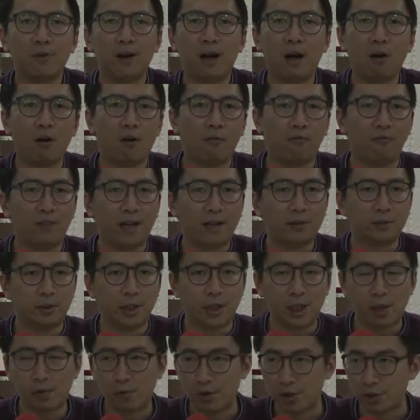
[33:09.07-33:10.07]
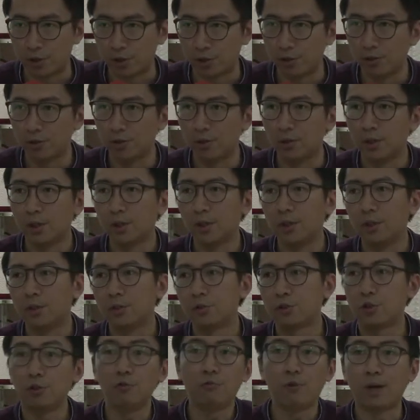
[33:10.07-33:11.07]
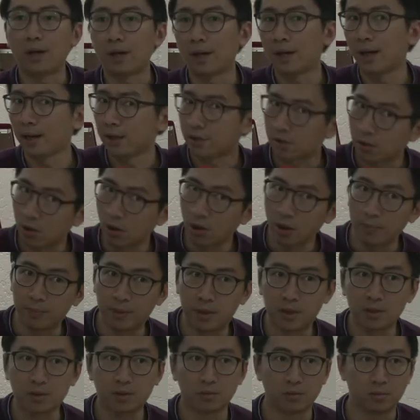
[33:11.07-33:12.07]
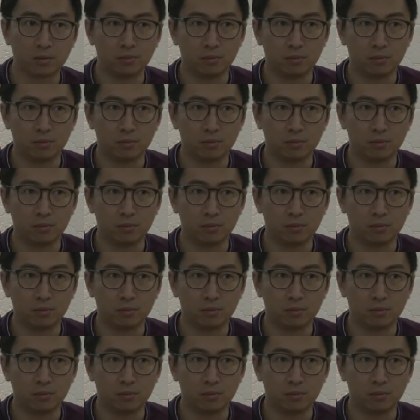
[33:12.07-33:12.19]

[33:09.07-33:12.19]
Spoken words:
out of that generation should recognize God because